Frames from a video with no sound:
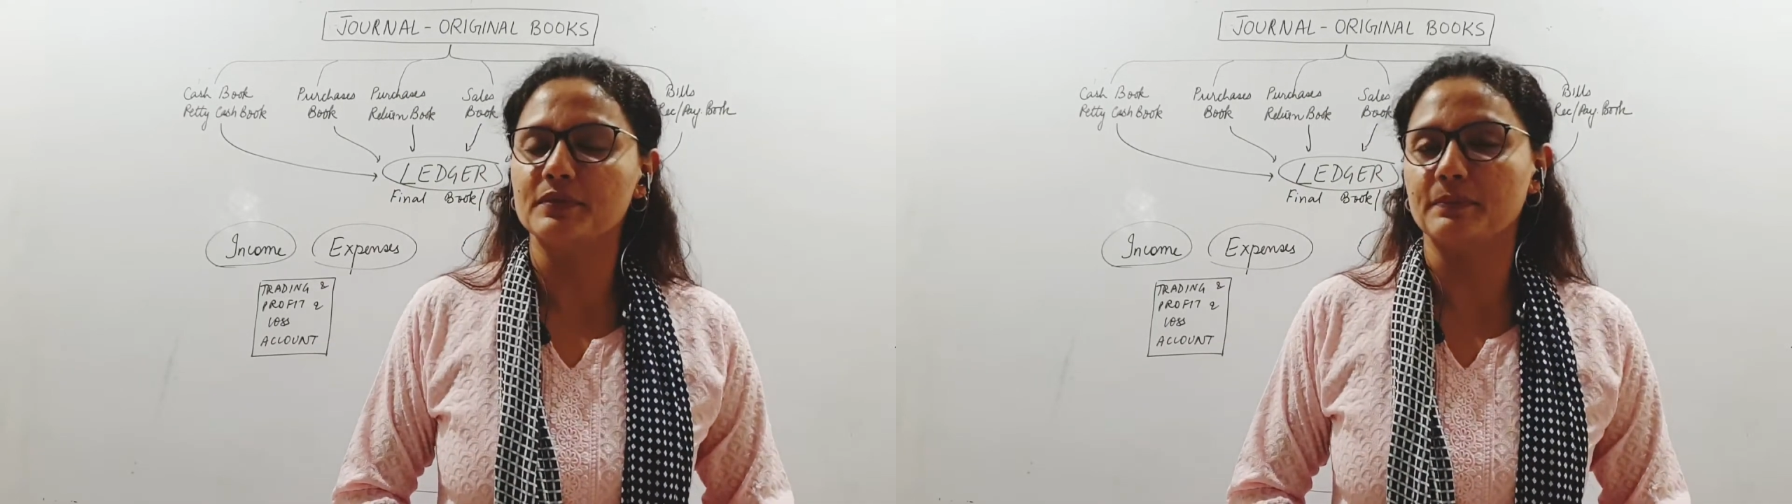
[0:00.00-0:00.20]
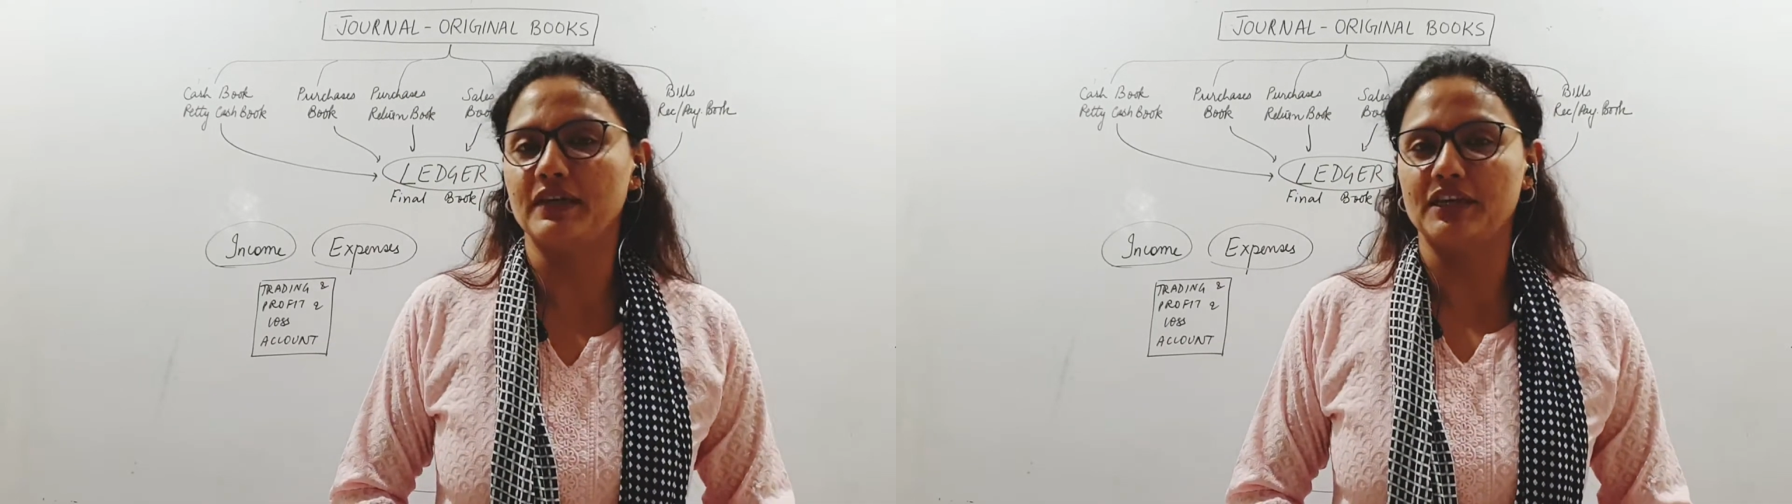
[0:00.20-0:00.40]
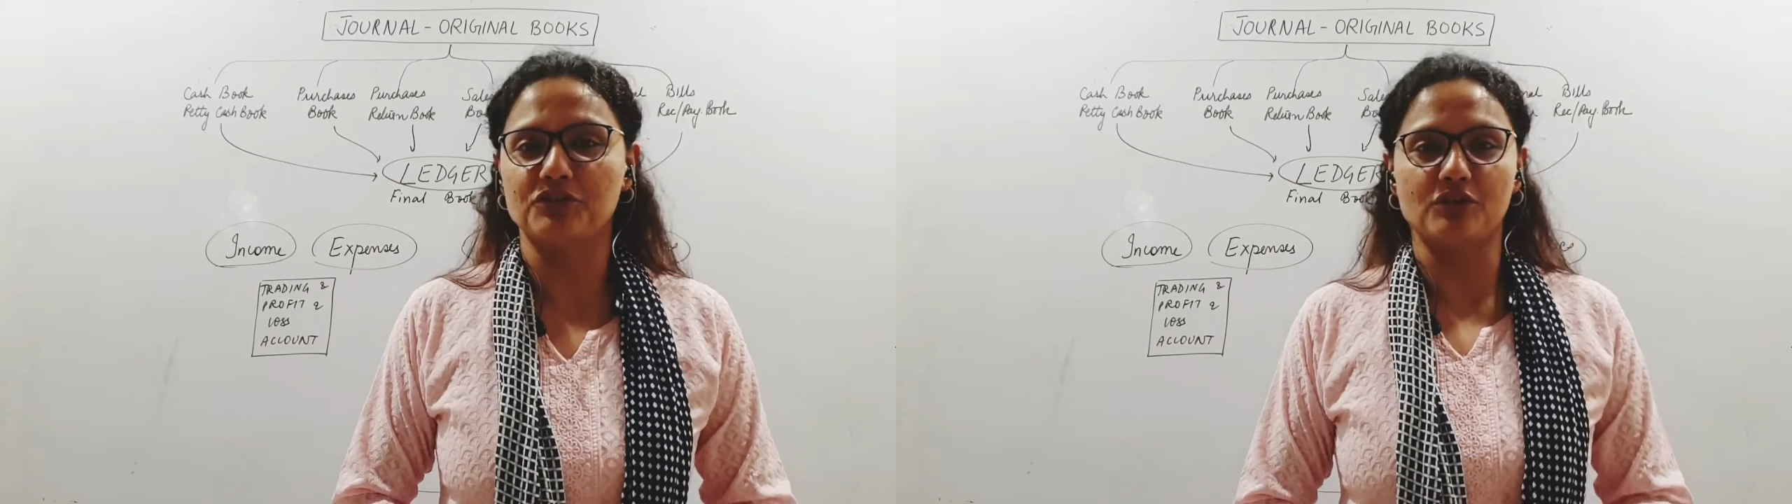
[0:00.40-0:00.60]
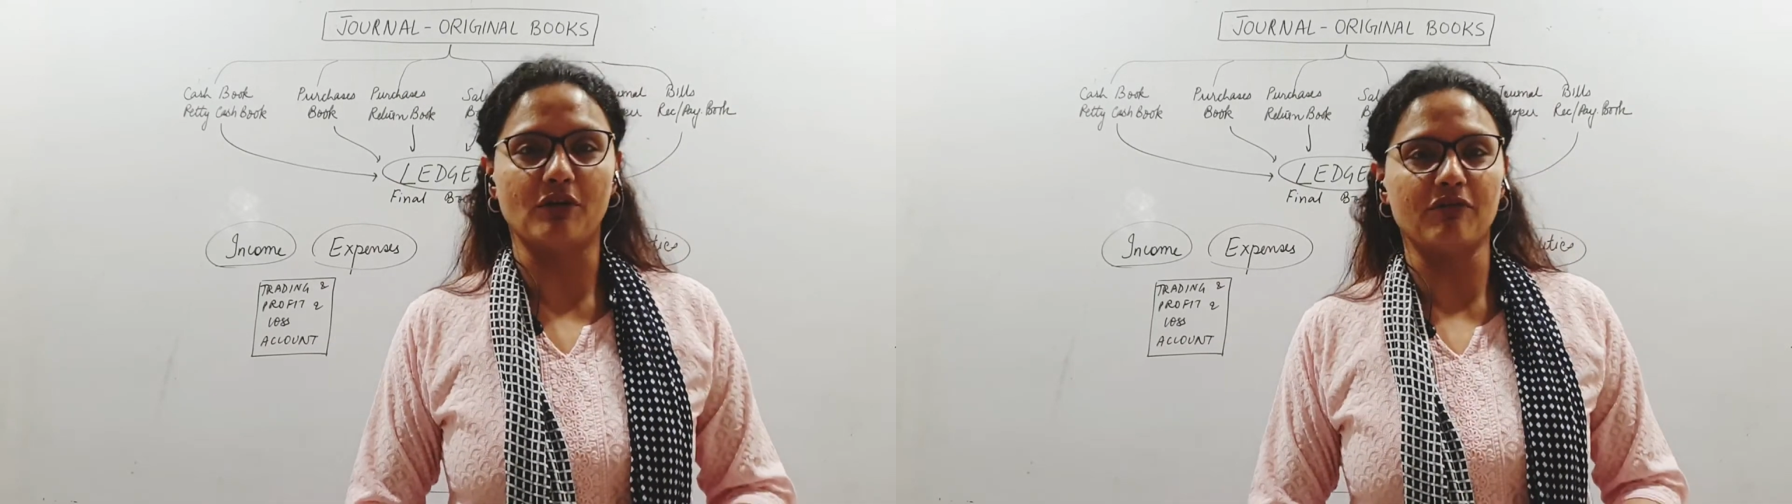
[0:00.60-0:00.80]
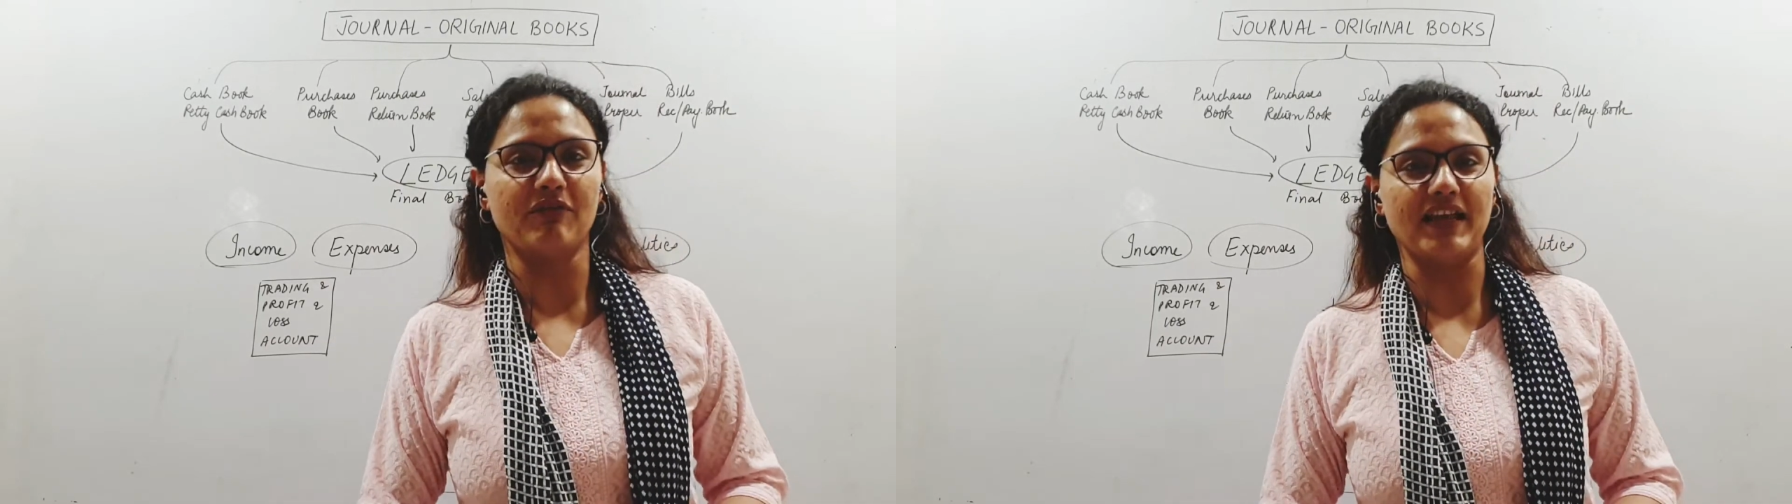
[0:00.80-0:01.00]
preparation
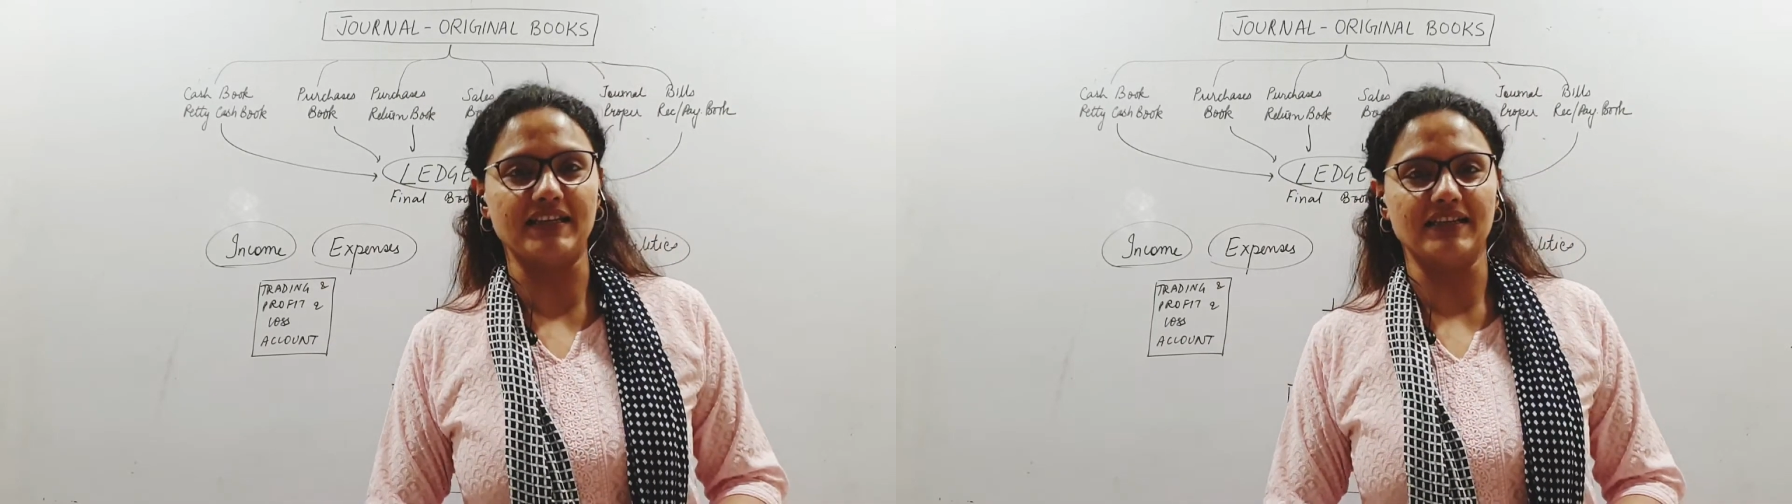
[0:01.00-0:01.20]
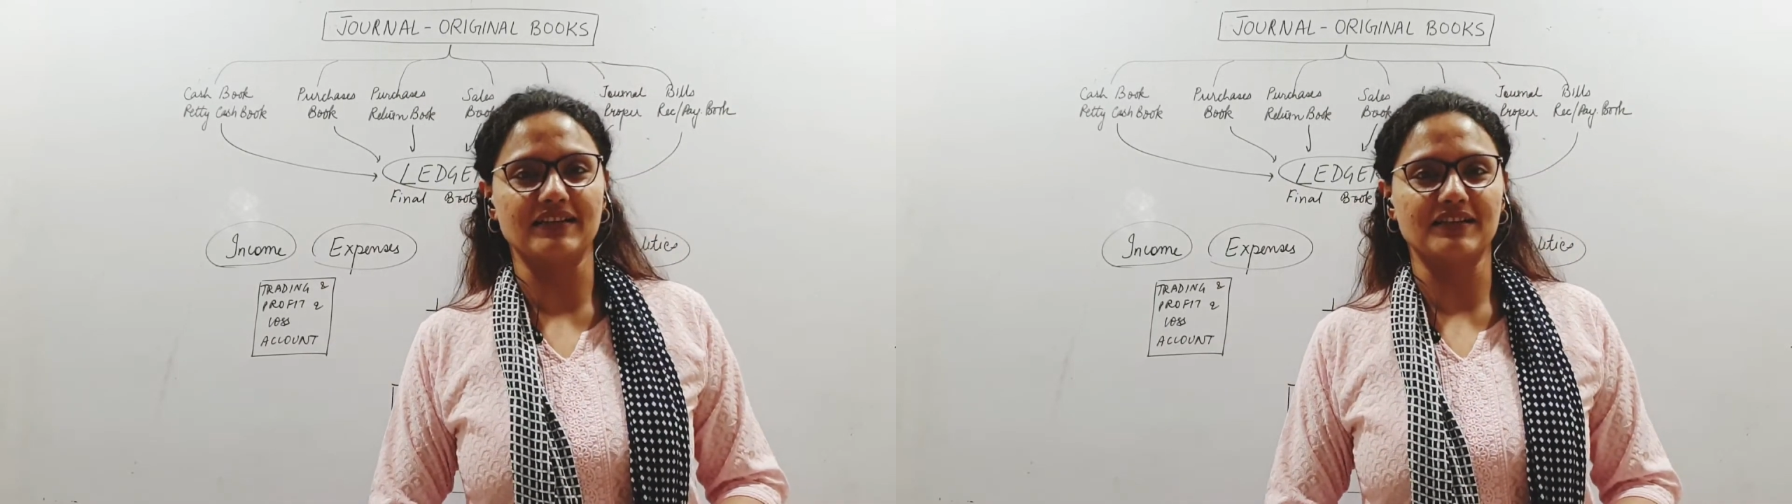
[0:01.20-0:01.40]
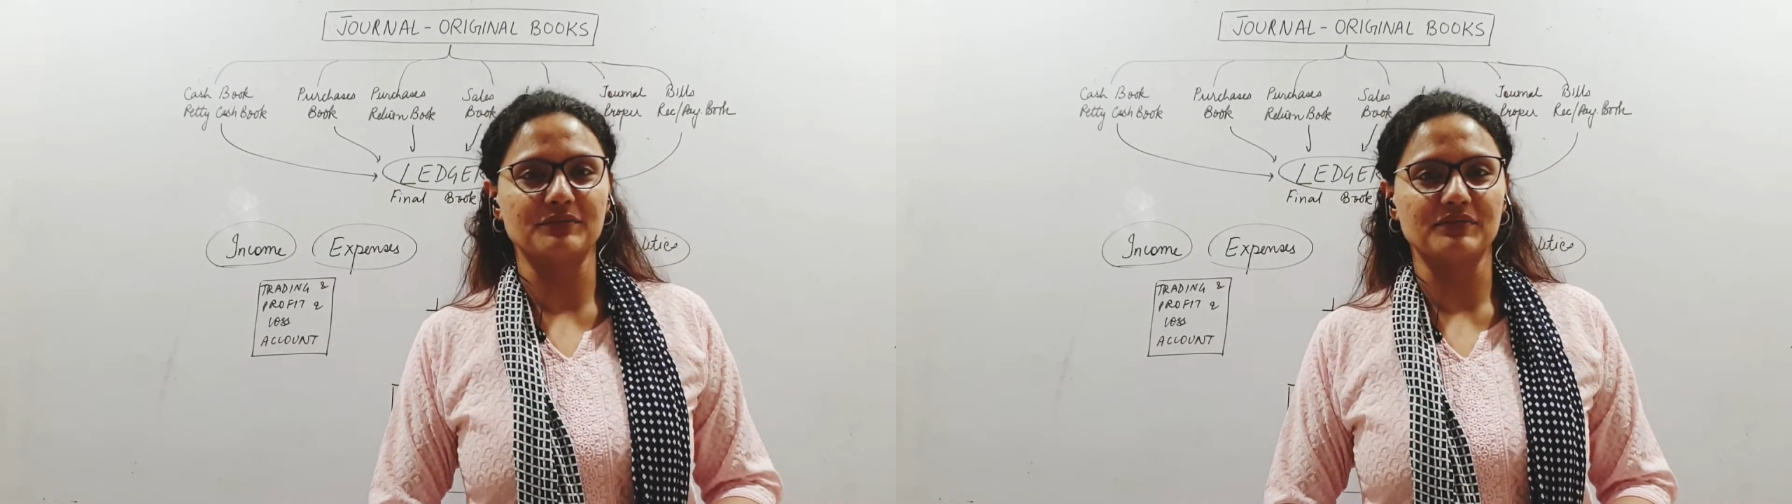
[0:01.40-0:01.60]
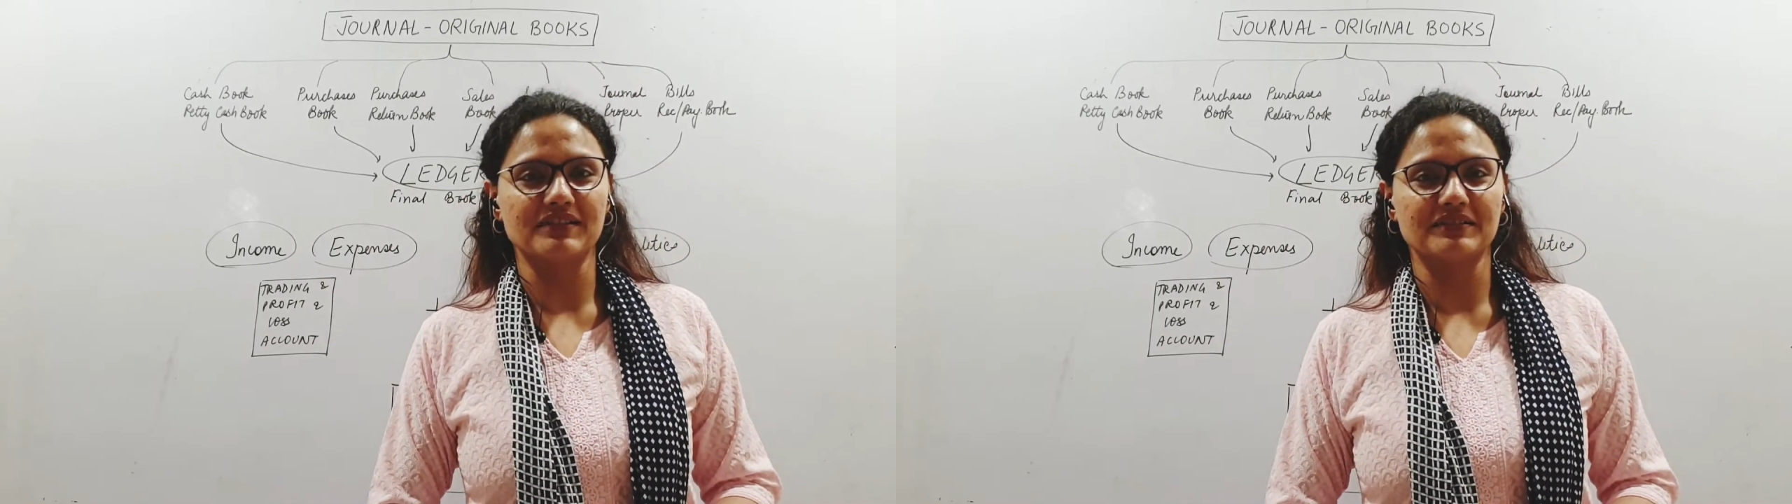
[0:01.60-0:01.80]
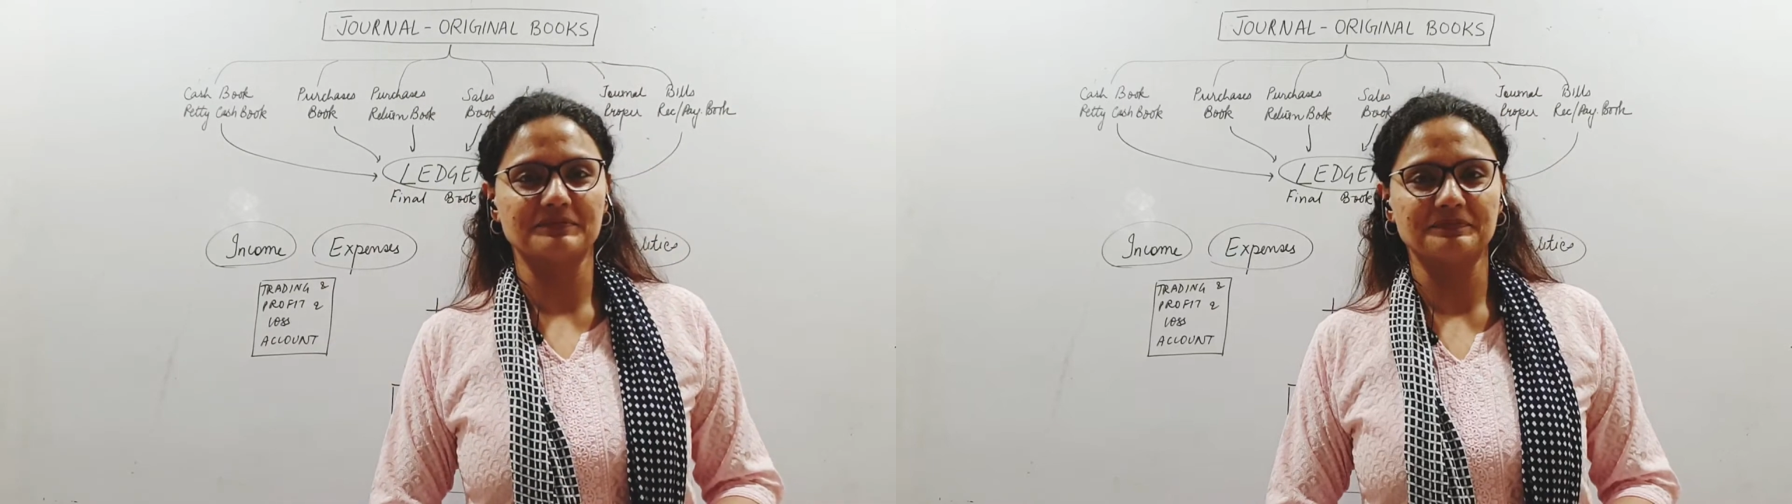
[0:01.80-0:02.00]
of final accounts.